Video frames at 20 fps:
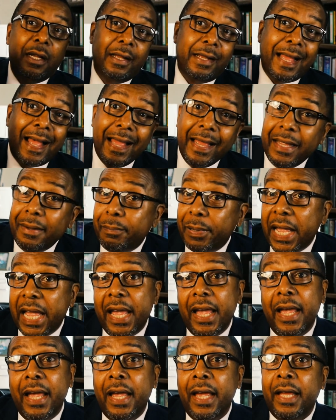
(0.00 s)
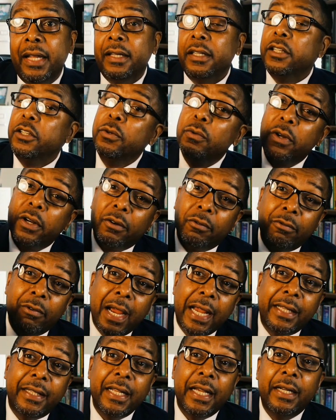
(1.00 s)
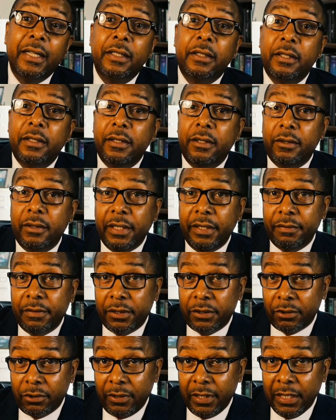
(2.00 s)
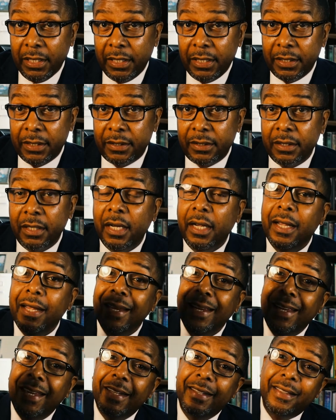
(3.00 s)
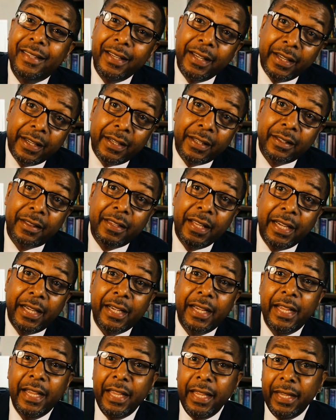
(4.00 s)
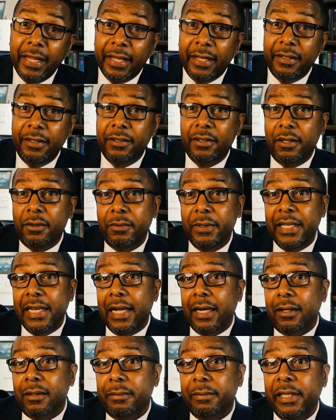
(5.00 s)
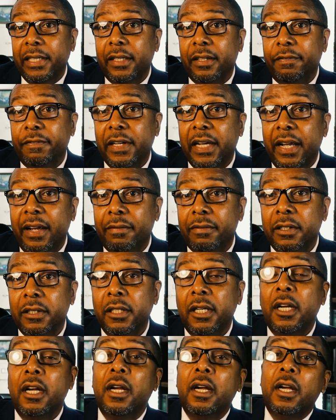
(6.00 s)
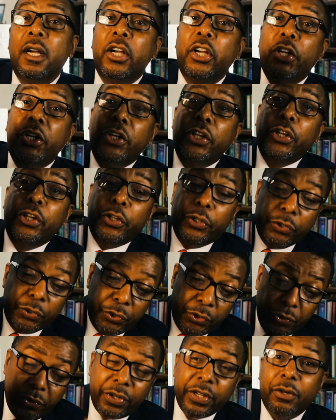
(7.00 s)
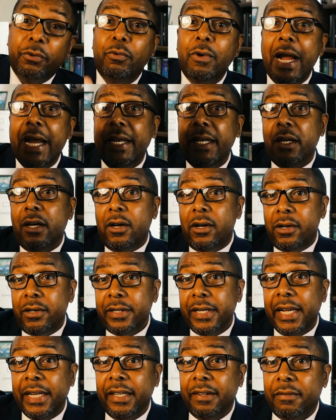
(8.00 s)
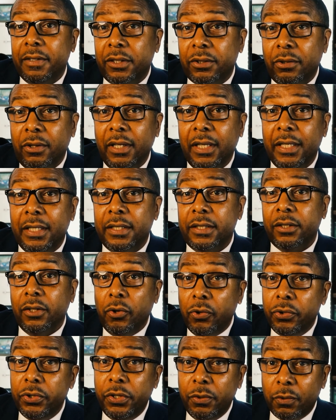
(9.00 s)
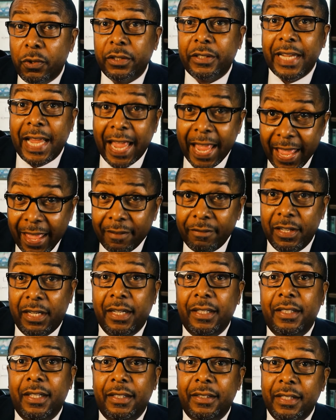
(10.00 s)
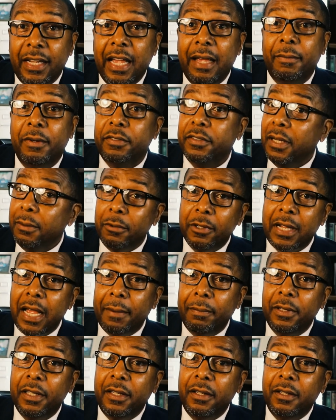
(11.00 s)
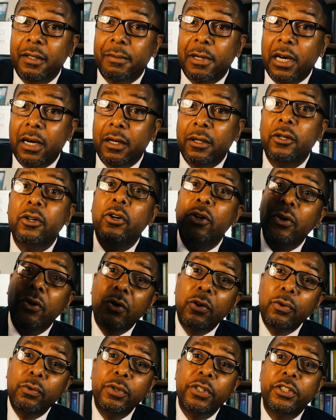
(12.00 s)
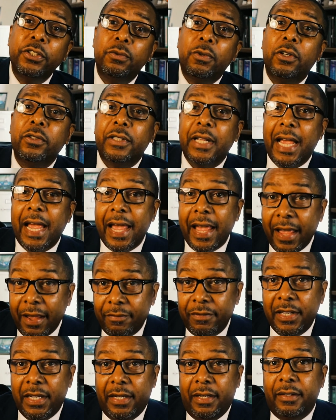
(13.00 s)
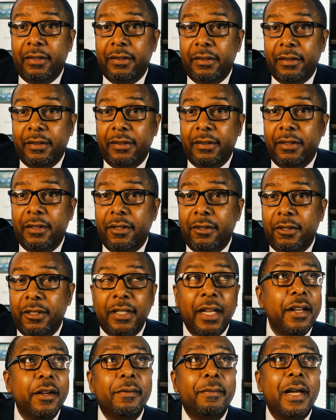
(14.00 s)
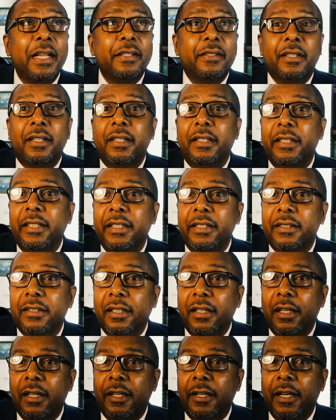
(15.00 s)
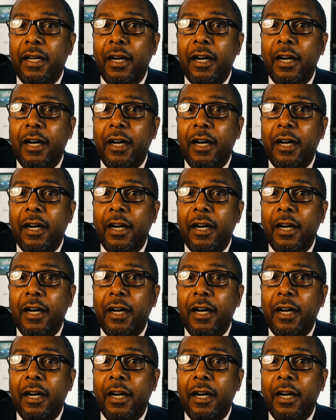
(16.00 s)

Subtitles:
iPad, you want to write that into your inventory list and then think ahead. We're not going to be here forever. You can write on that inventory list who you want to have it at that time. If something happened to you tomorrow, who would you want to have that? Because I know my son, he's a